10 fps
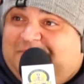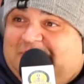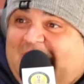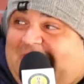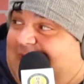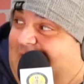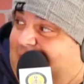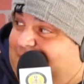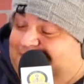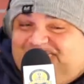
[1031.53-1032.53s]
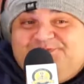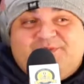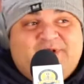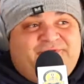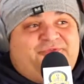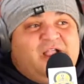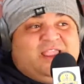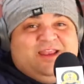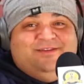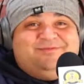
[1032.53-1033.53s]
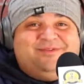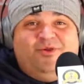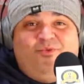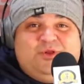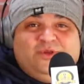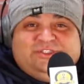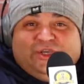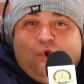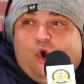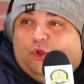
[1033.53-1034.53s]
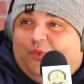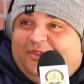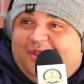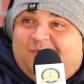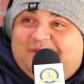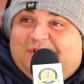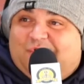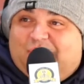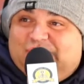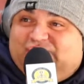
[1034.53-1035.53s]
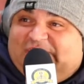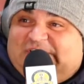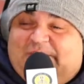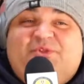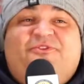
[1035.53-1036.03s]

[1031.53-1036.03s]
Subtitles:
Like fucking what's it called when the girls dress up in the